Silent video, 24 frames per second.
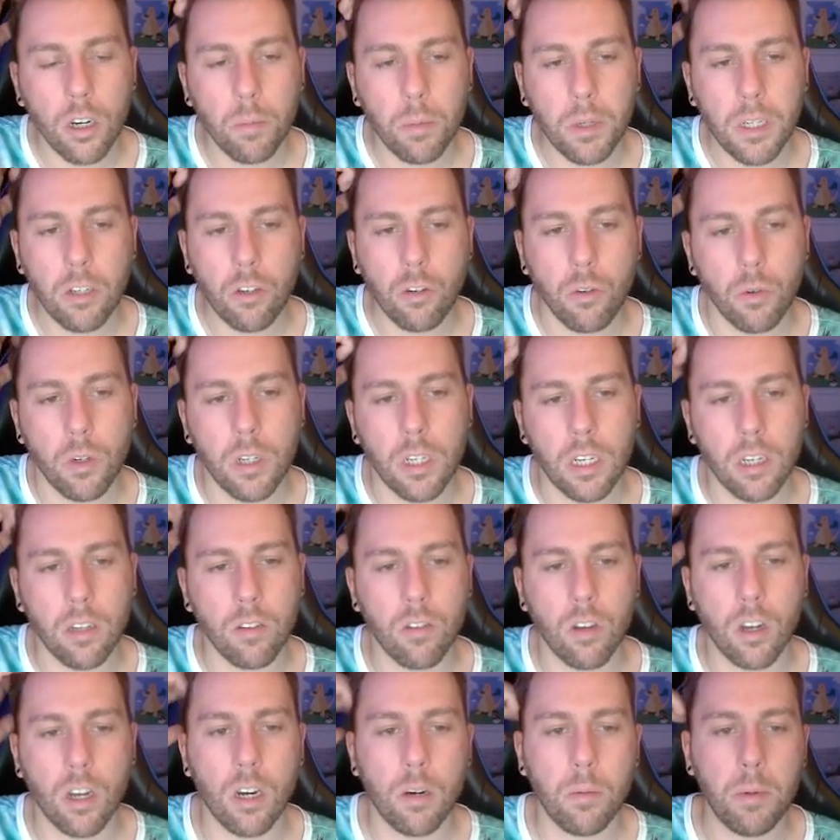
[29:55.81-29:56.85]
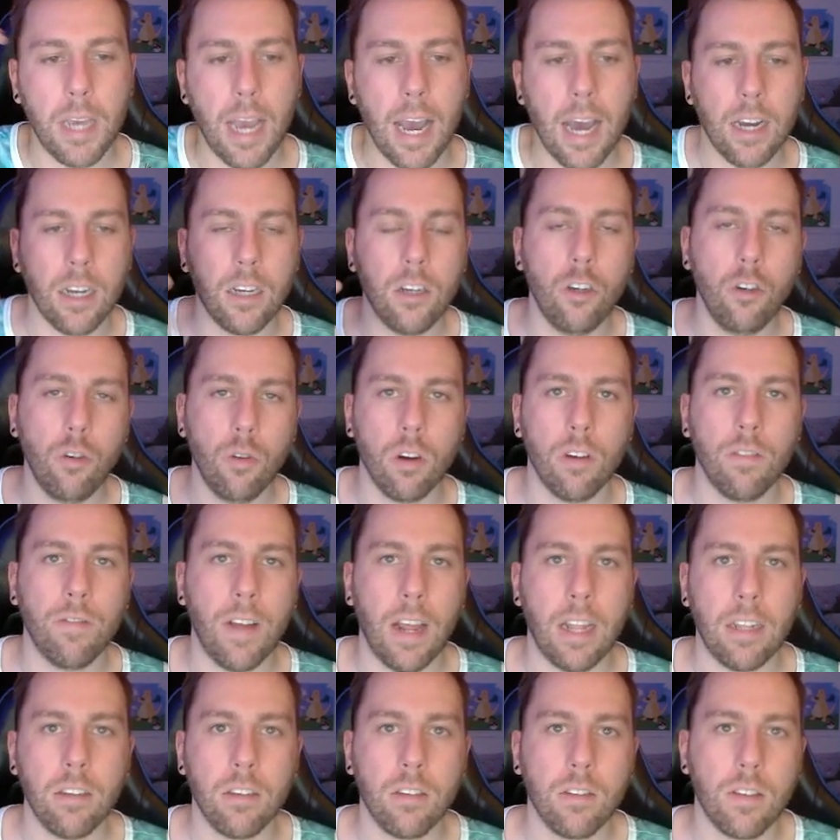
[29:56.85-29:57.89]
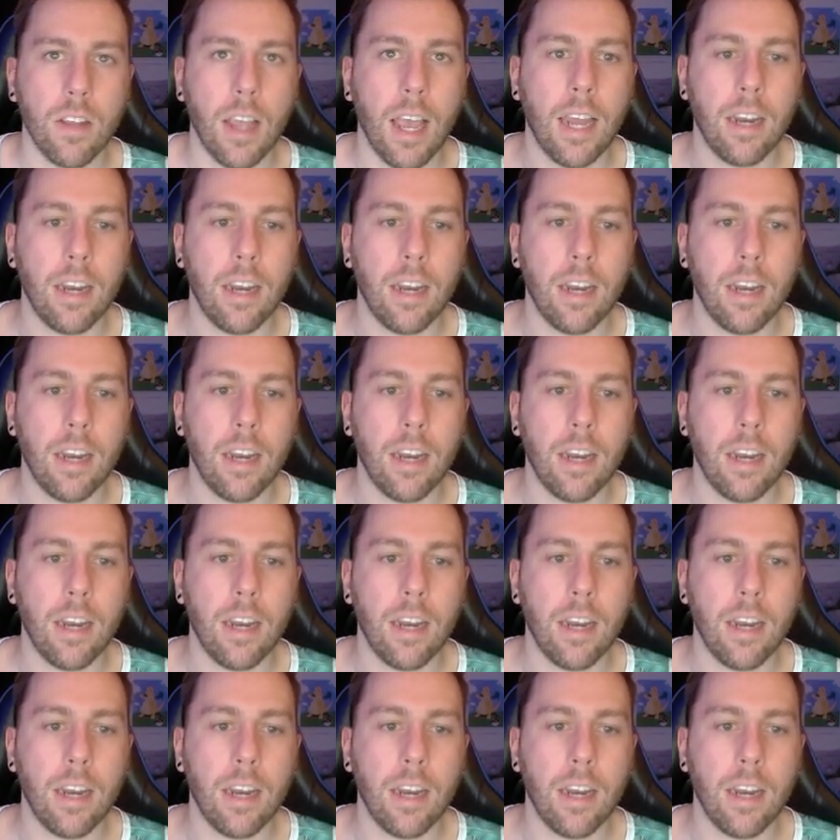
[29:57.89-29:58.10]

to be doing is they're going to be adding new events and